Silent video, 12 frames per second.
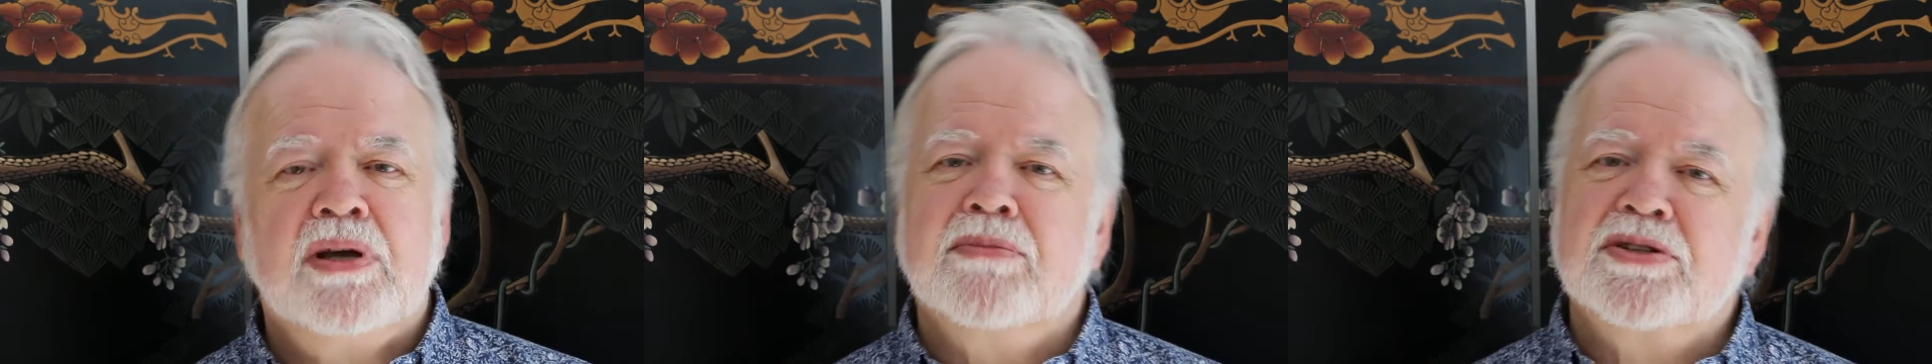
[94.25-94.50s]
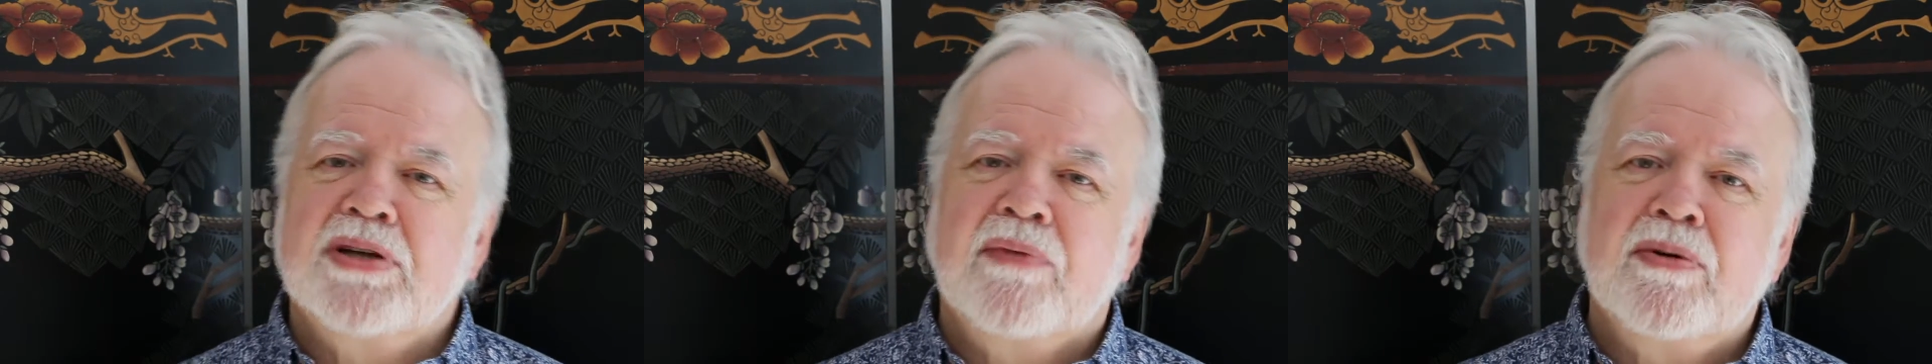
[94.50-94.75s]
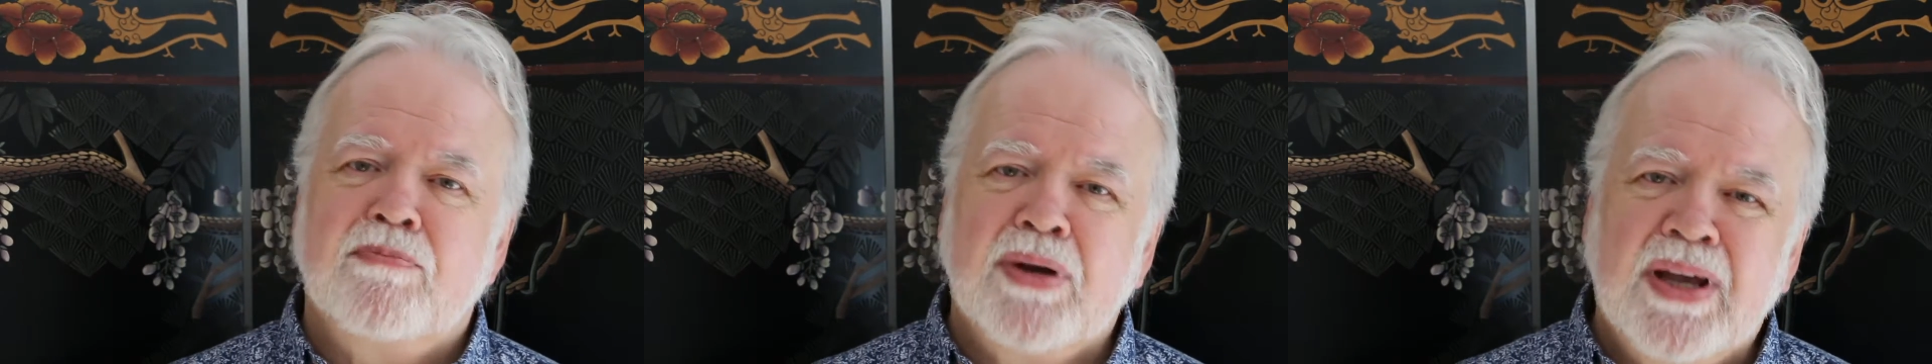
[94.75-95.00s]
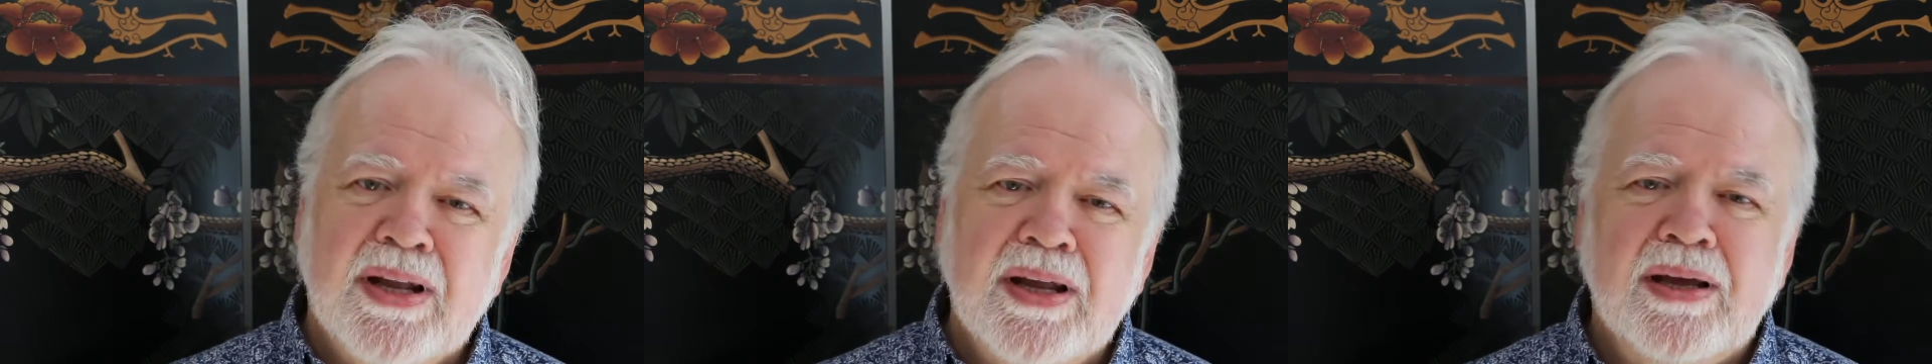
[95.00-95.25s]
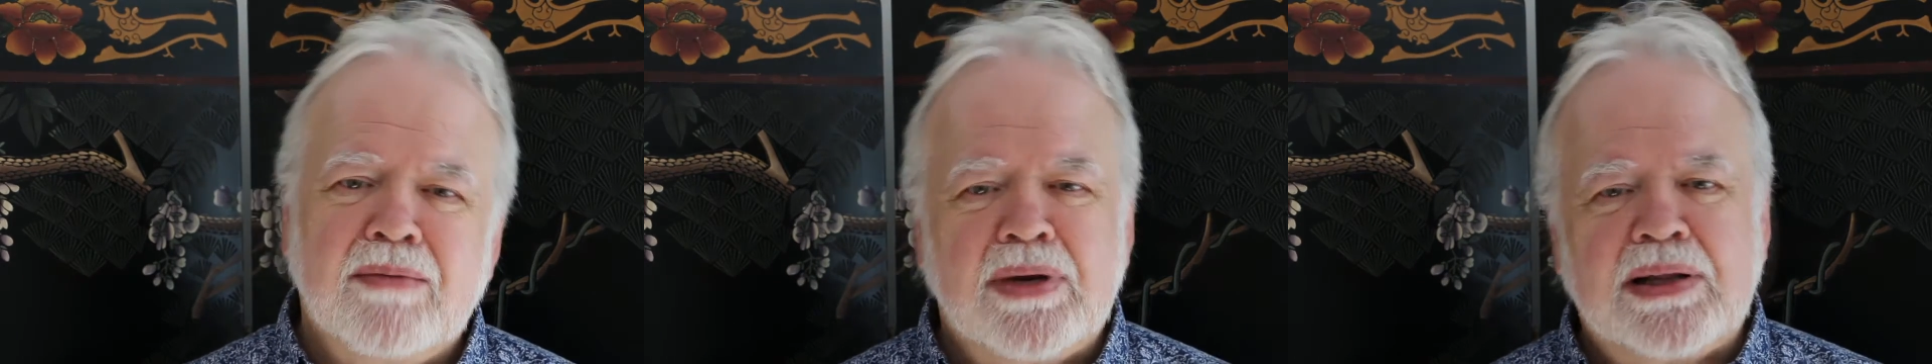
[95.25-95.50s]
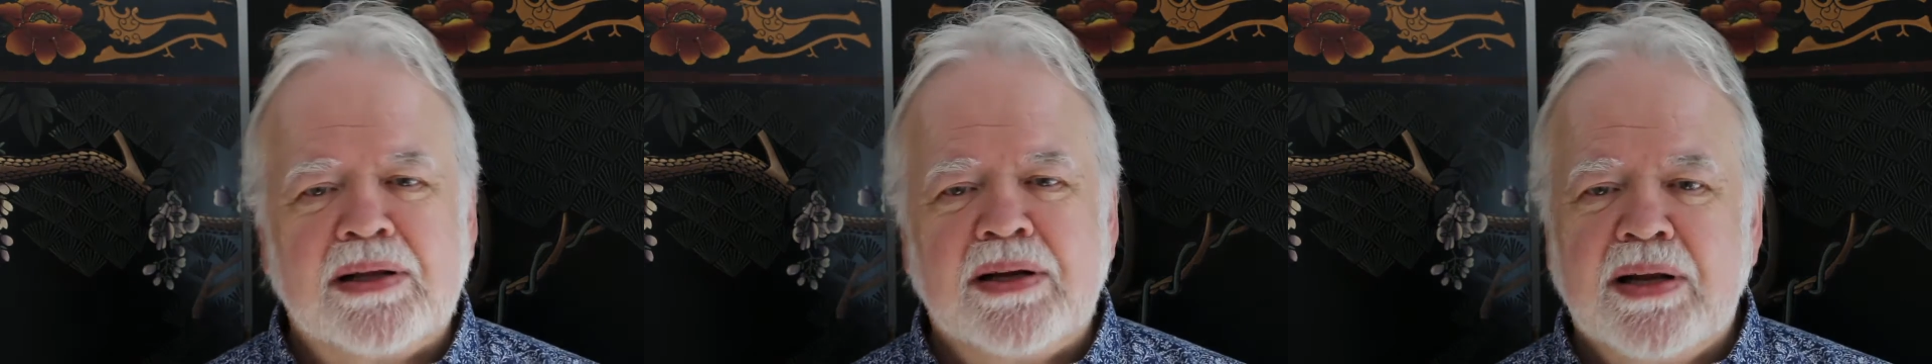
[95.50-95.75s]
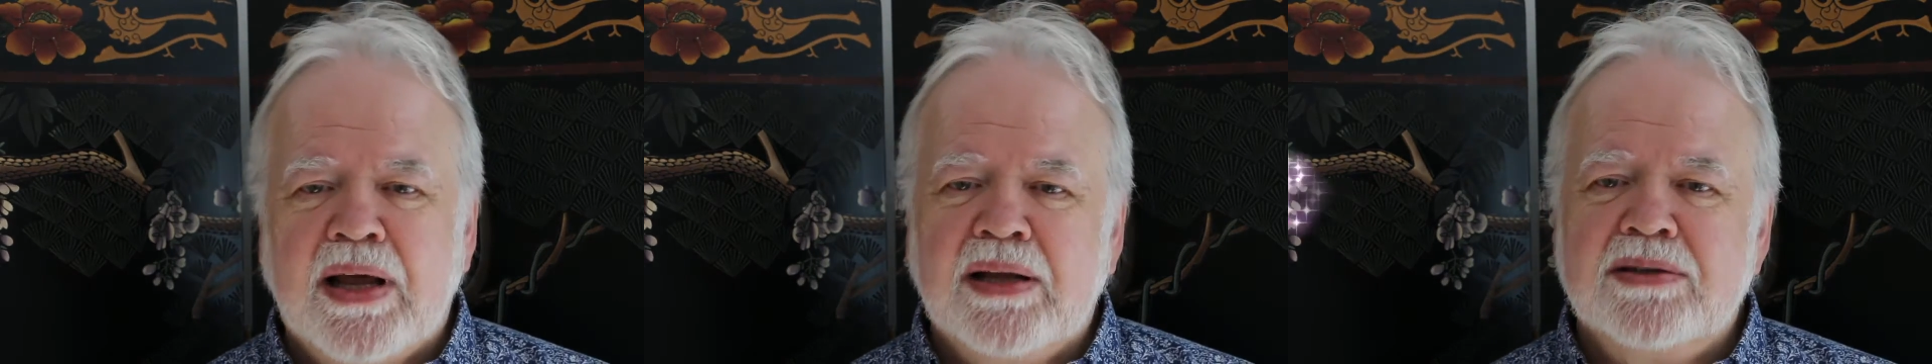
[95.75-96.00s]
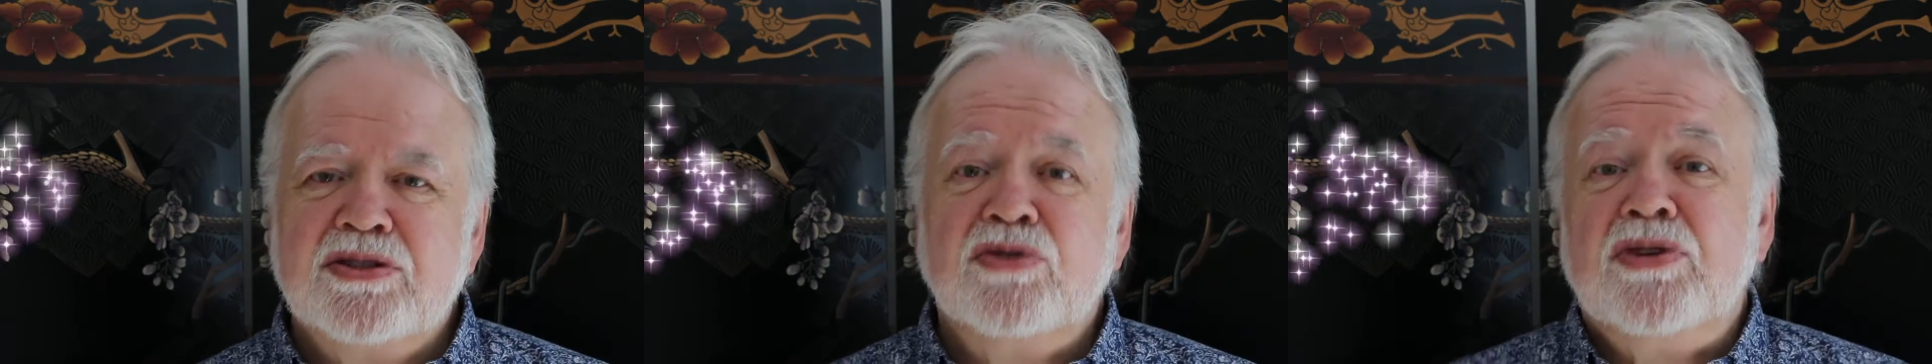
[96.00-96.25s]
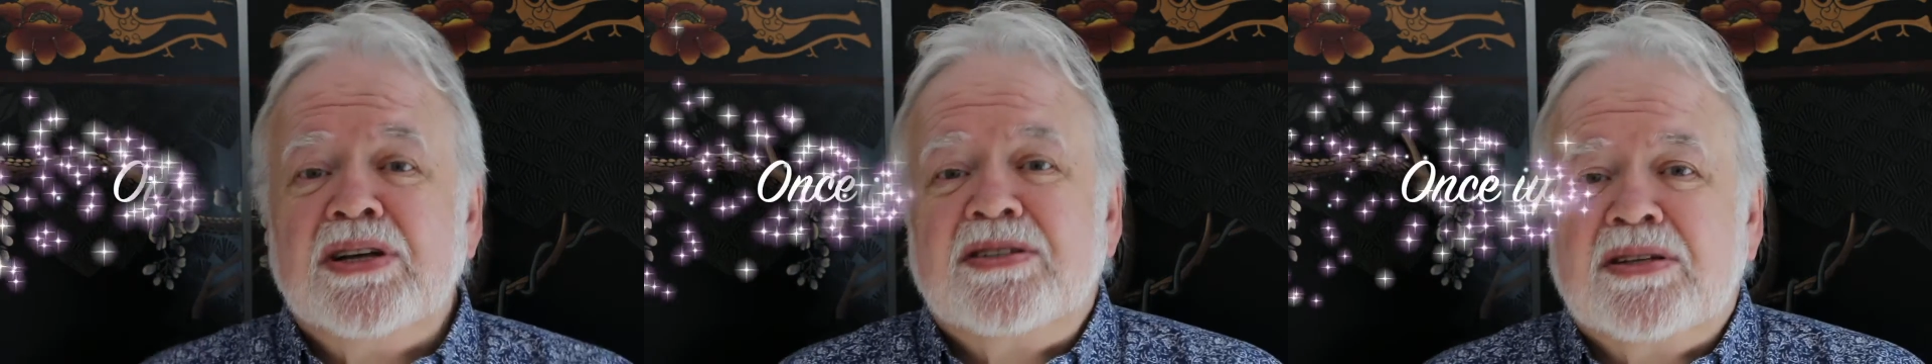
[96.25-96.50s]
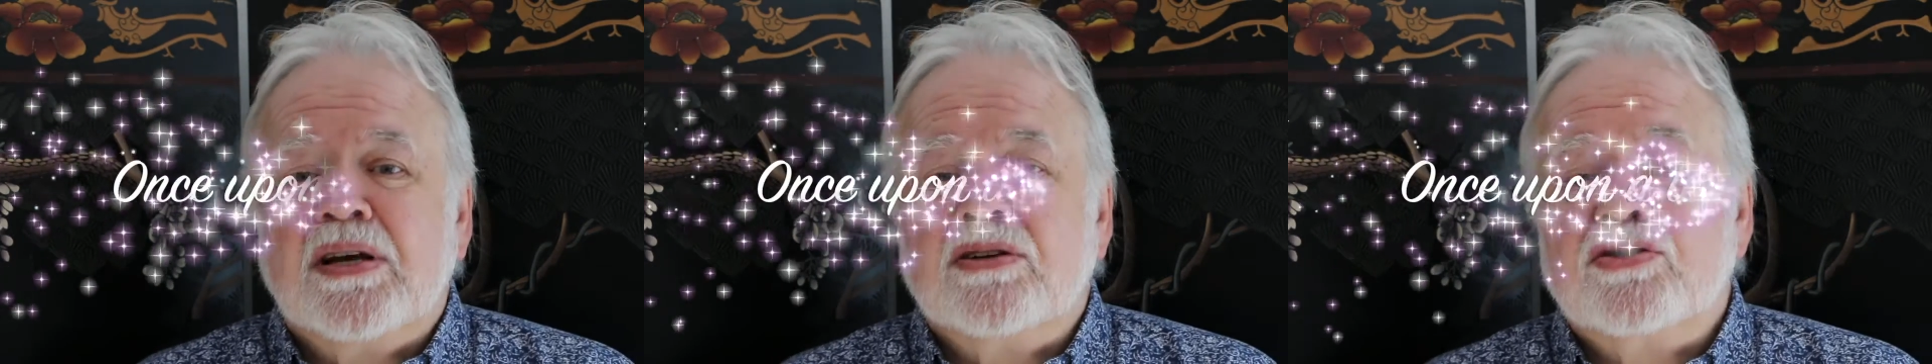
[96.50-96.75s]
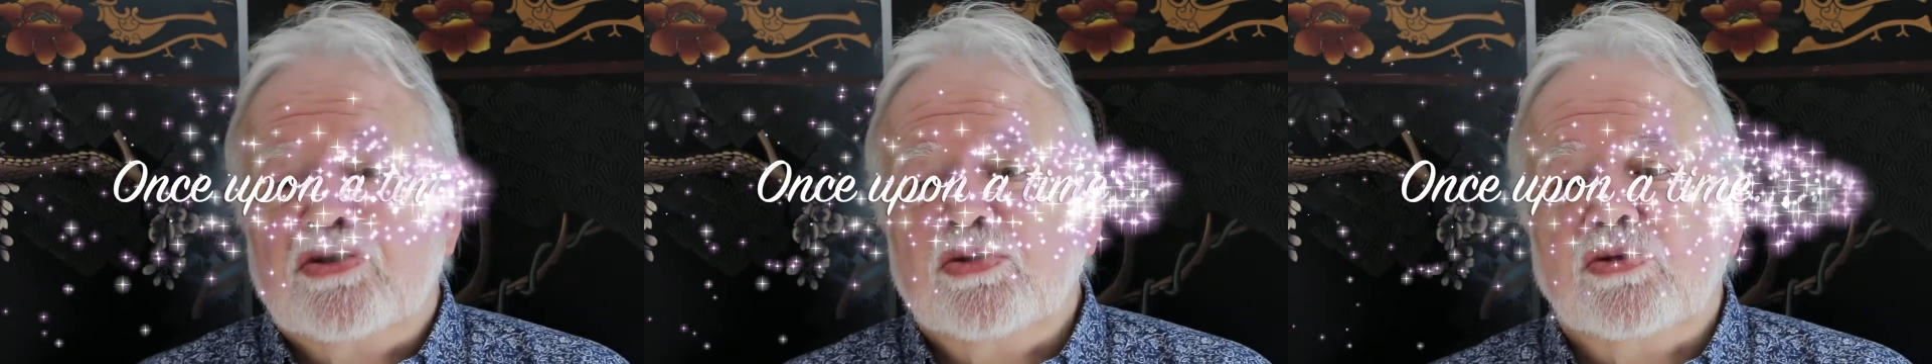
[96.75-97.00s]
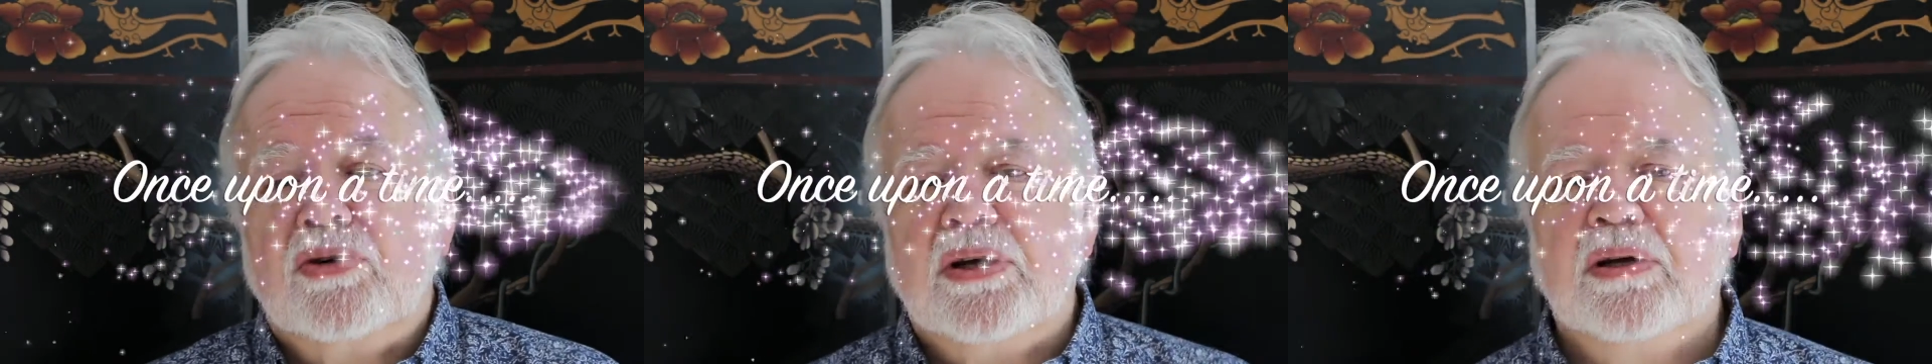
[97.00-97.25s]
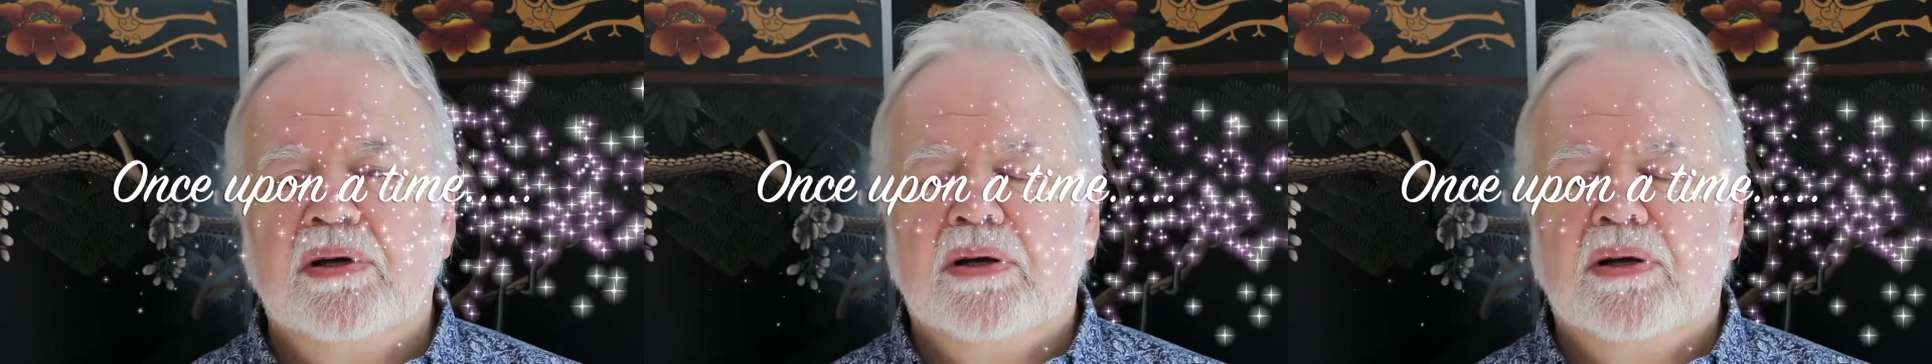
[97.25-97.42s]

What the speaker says: It must have a beginning, a middle, and an end. You need to tell a story.